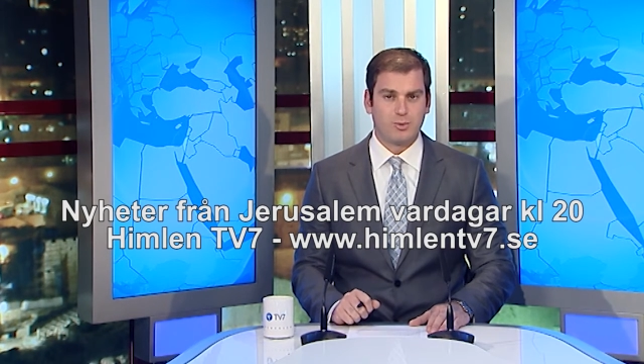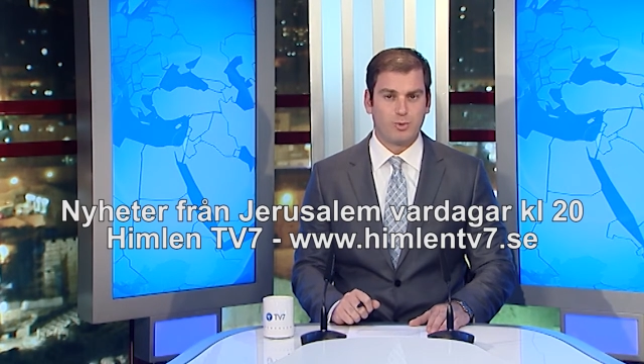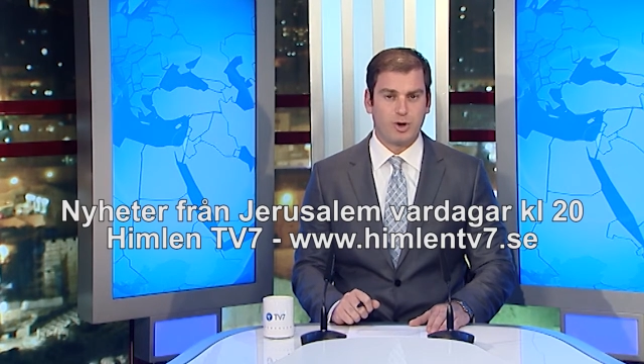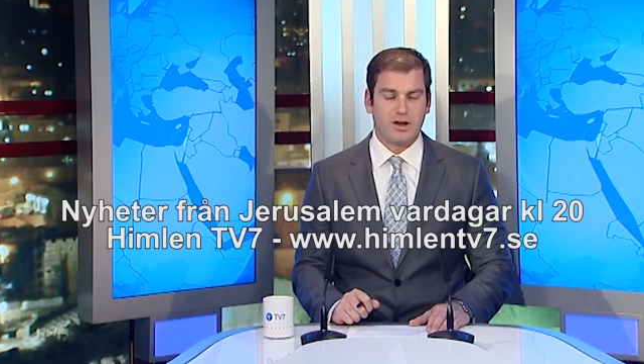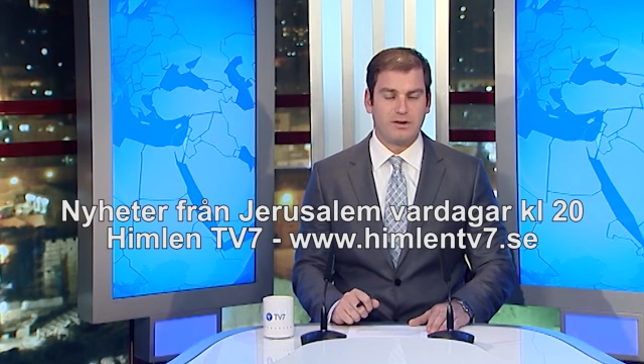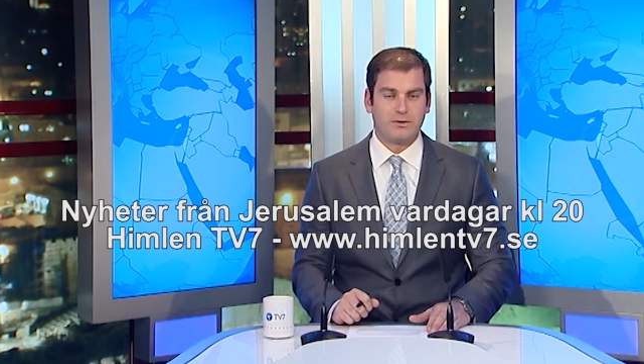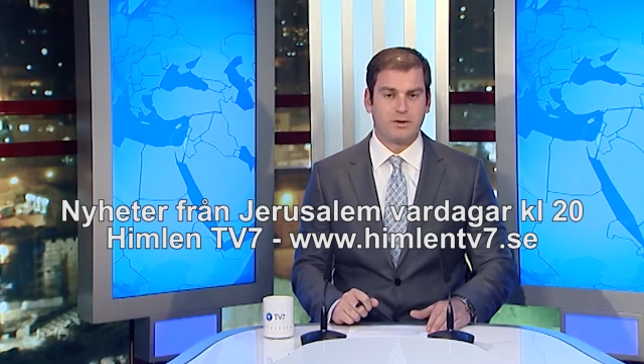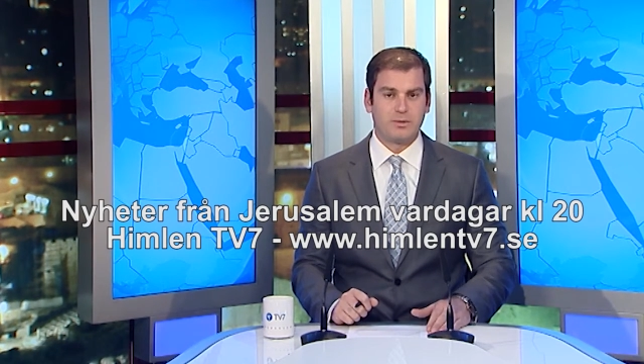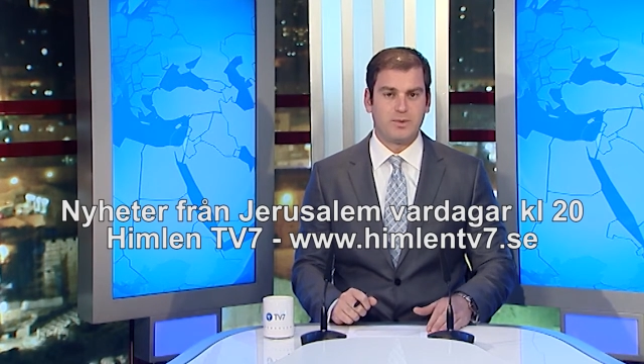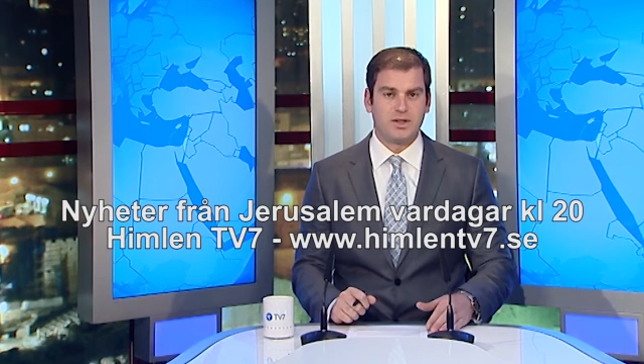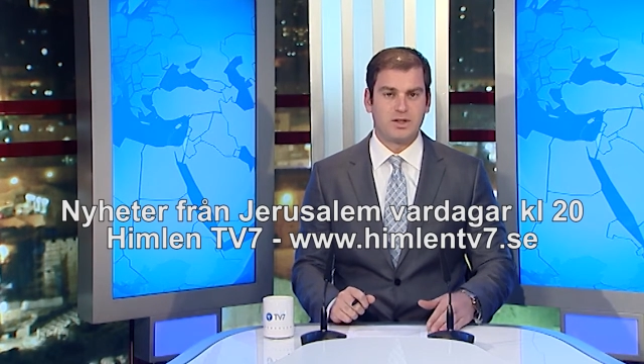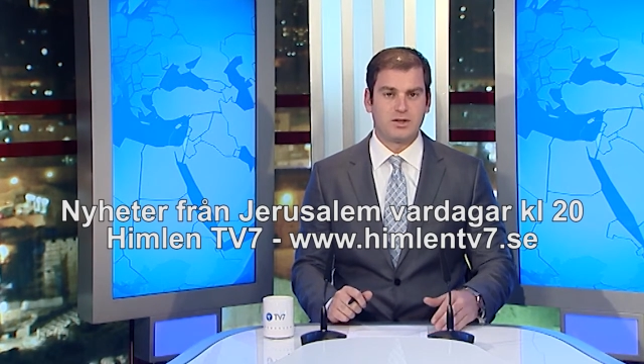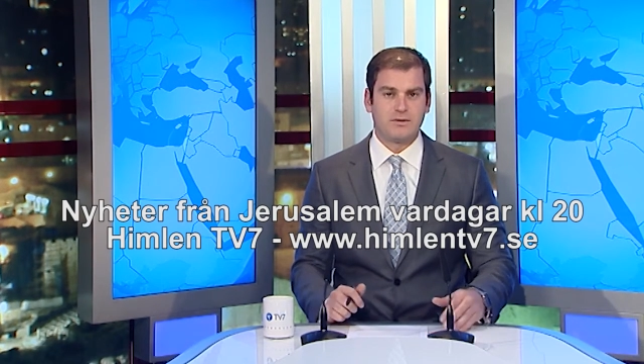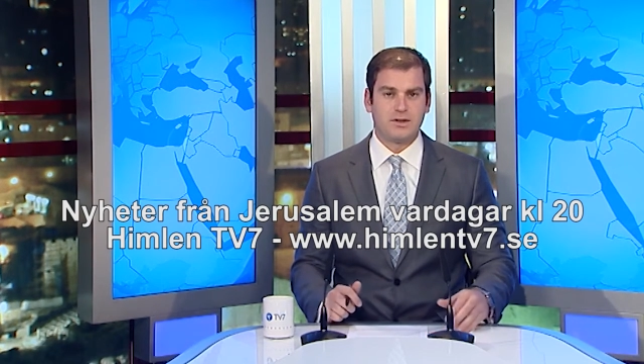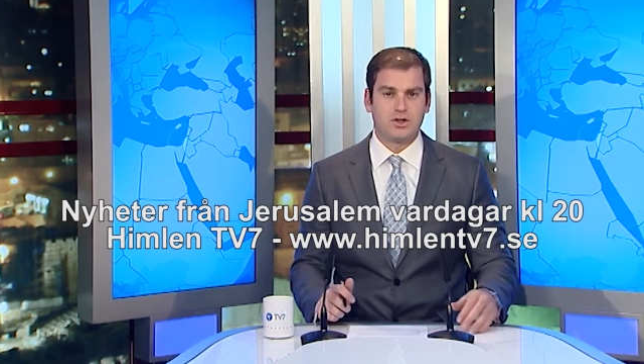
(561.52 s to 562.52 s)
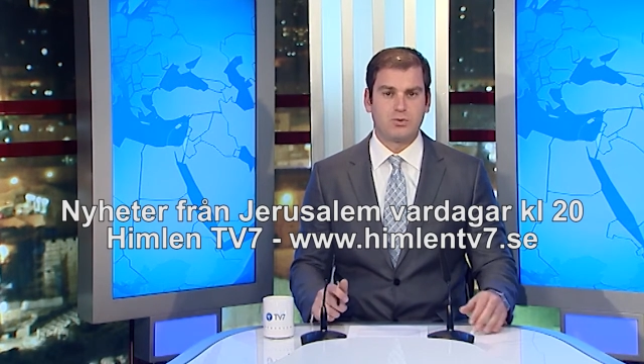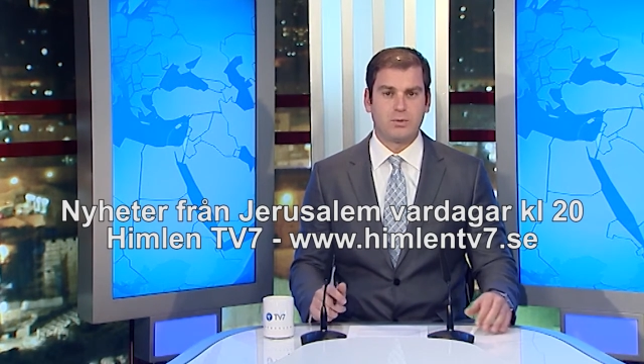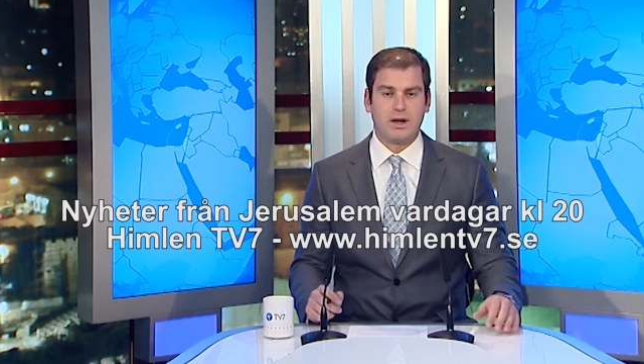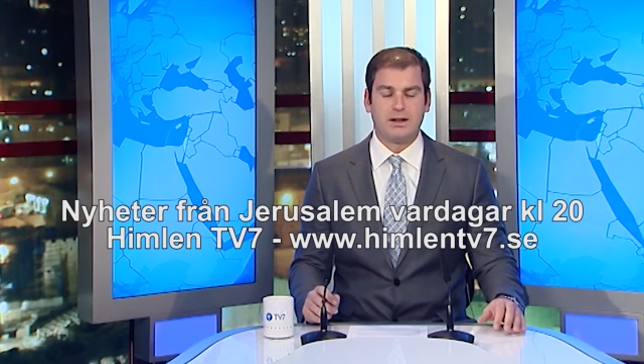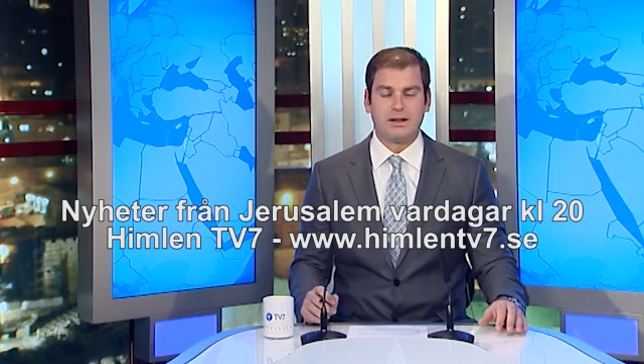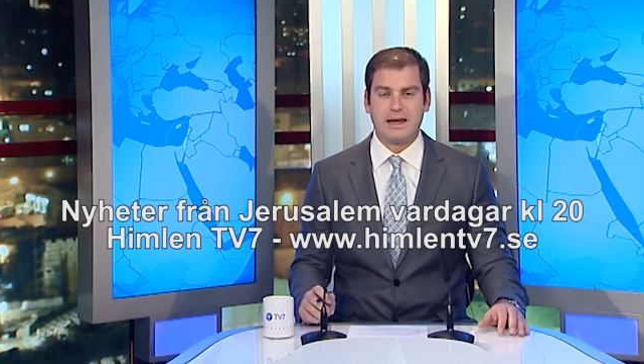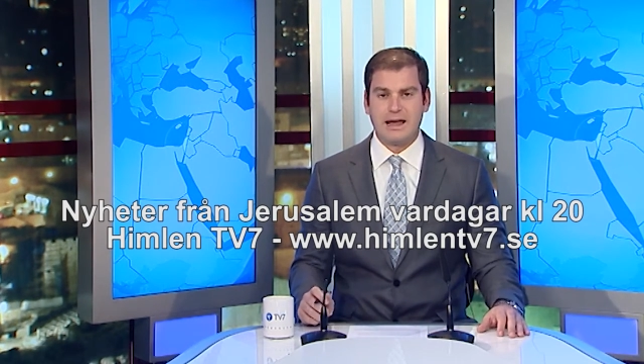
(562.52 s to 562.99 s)
Praying for the peace of
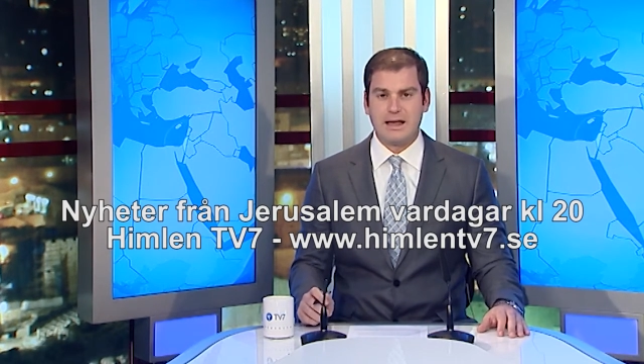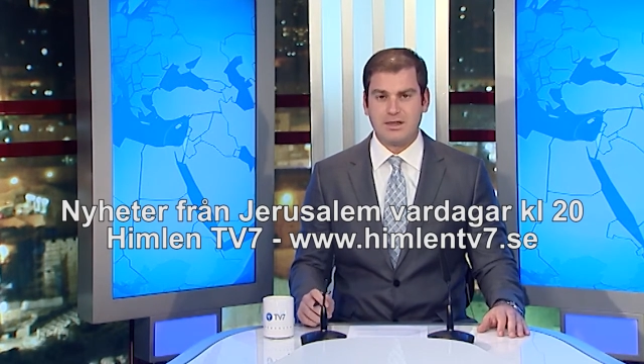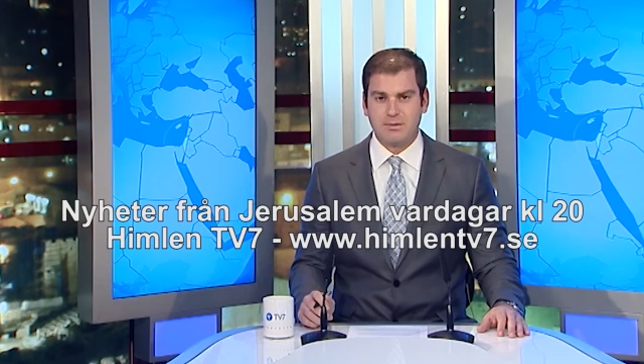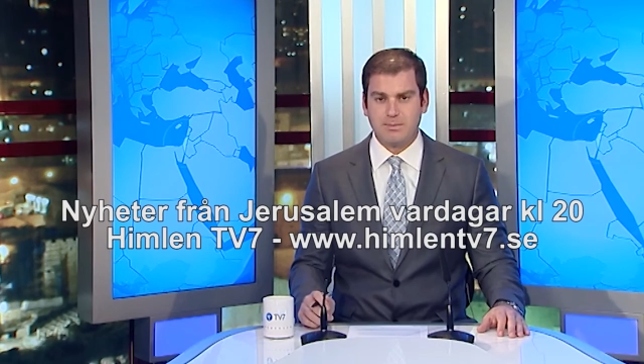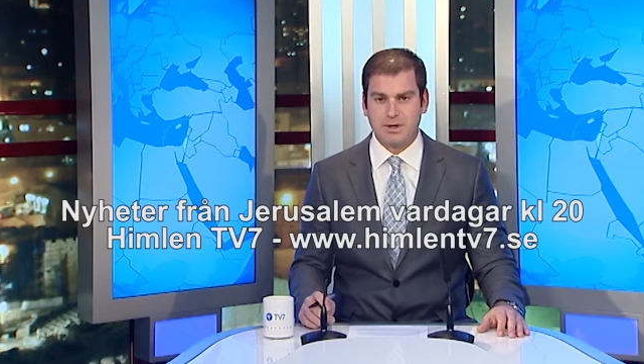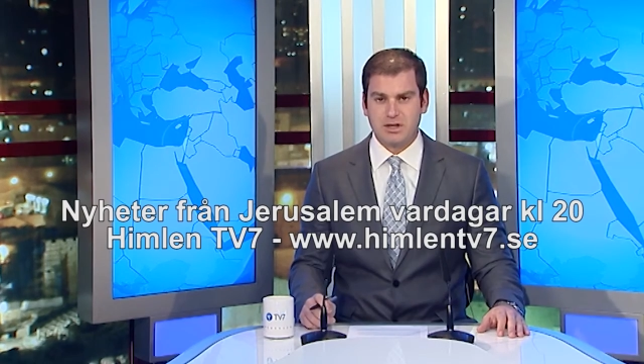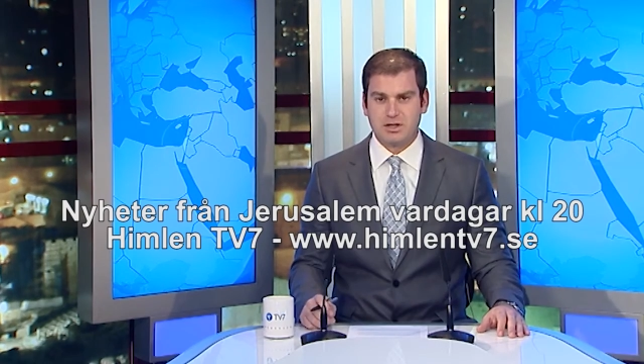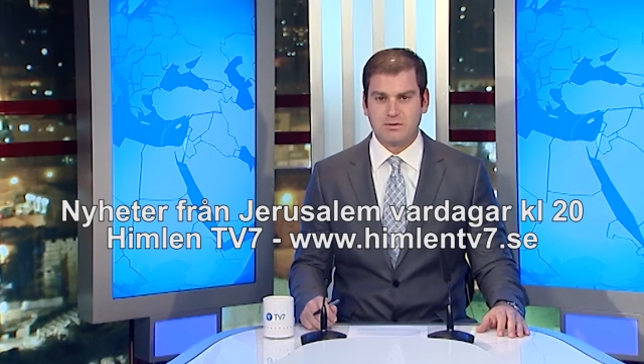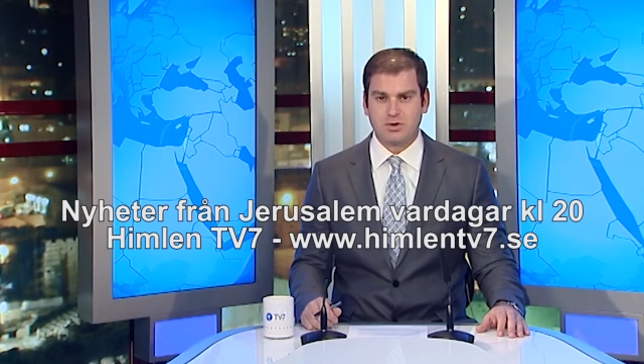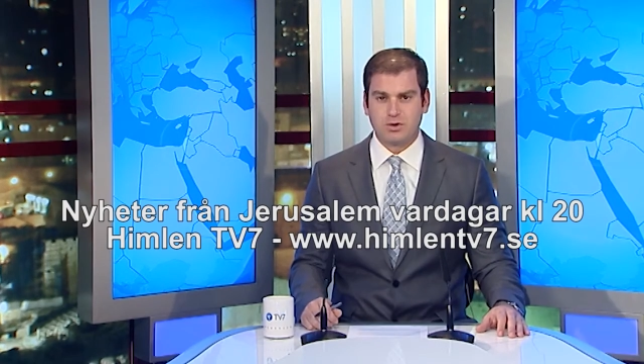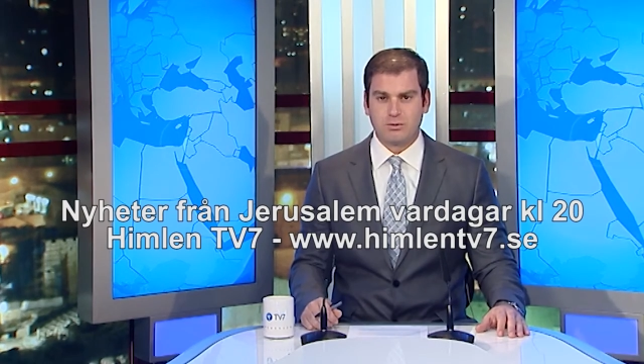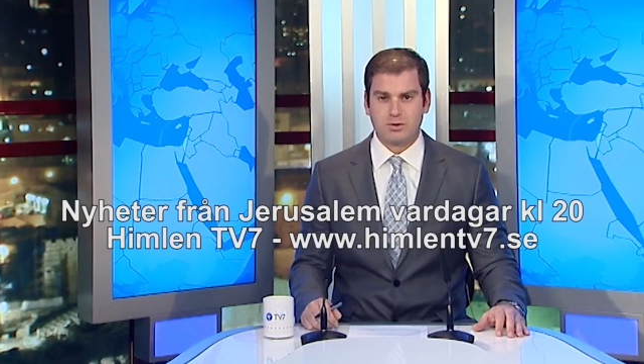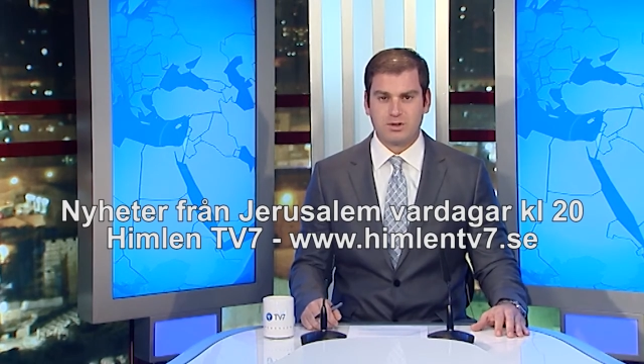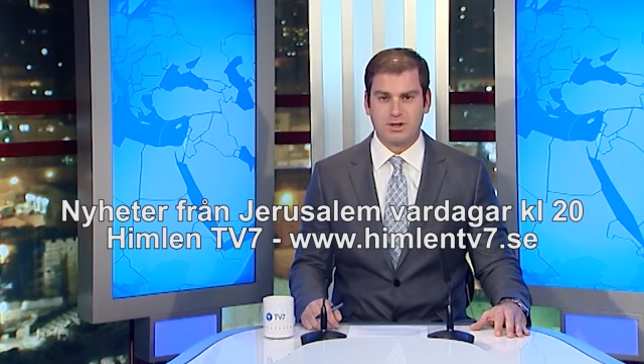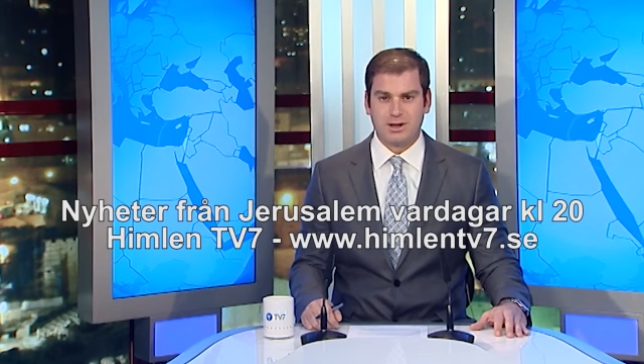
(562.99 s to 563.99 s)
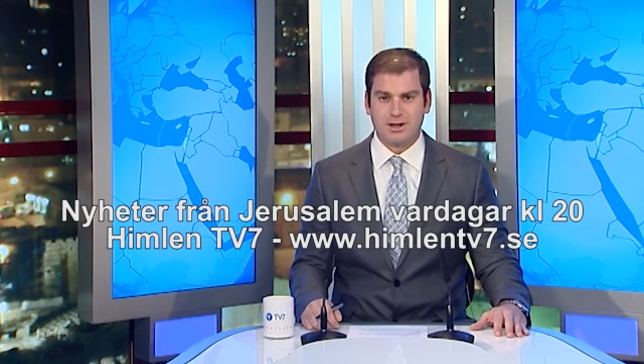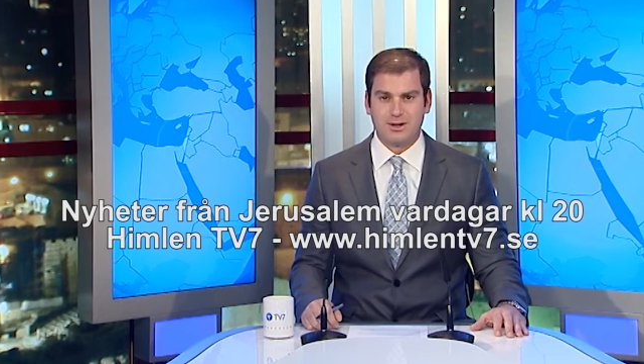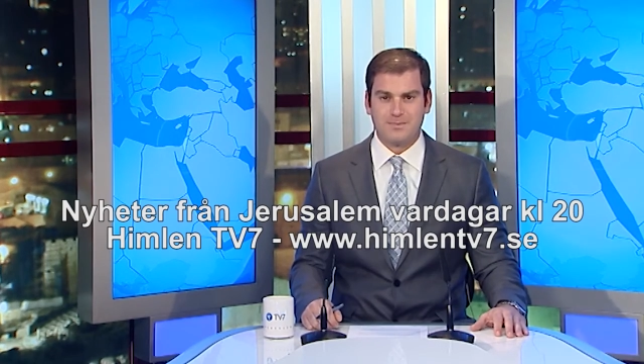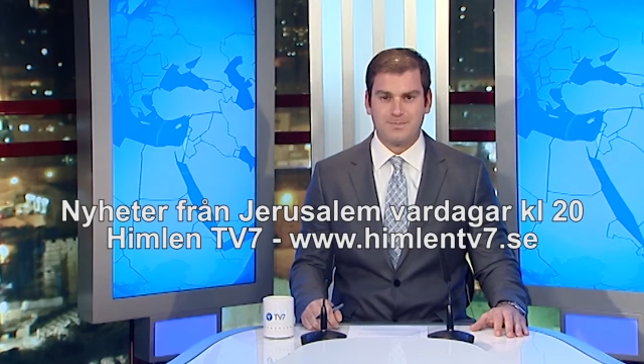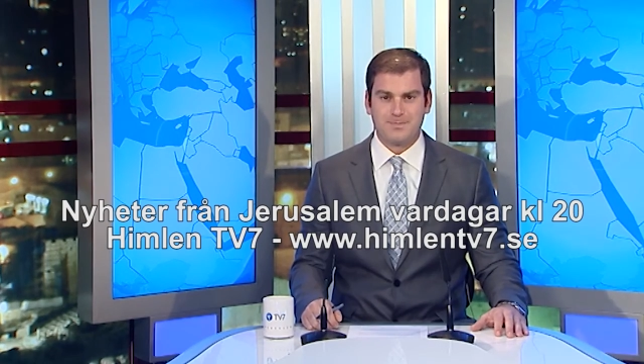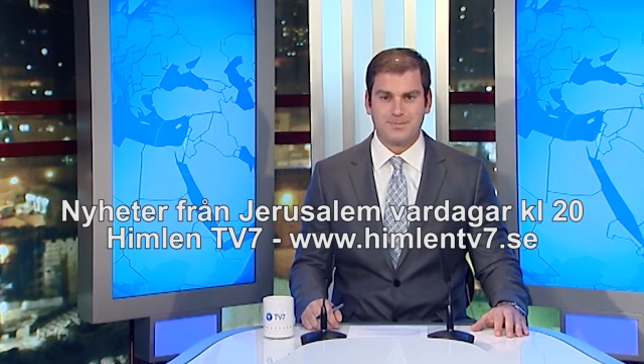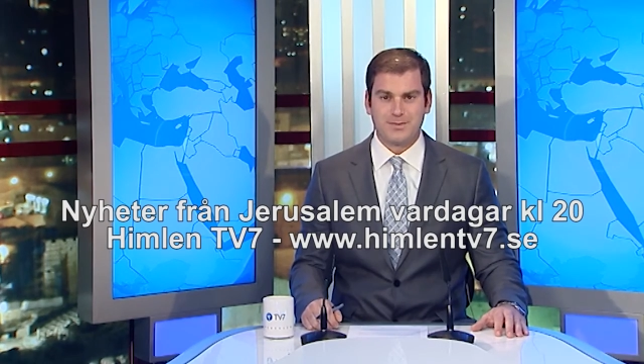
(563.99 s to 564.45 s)
Israel and the peace of
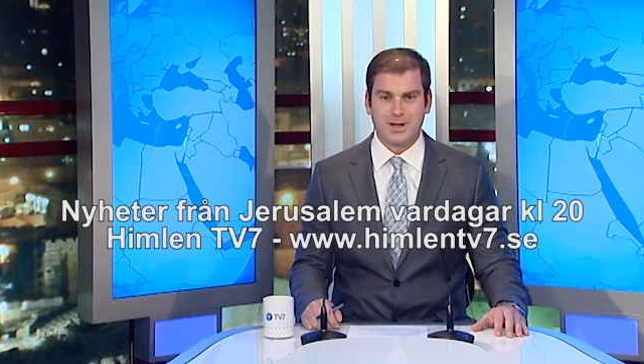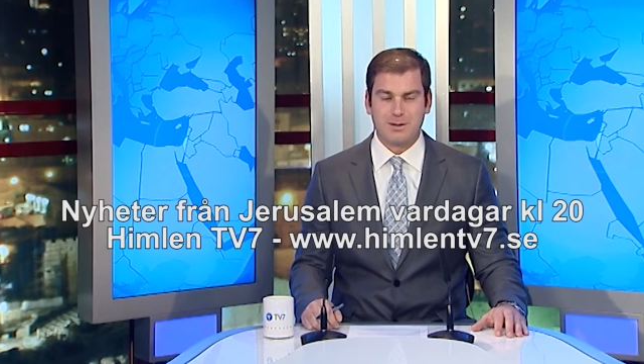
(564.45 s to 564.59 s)
Jerusalem.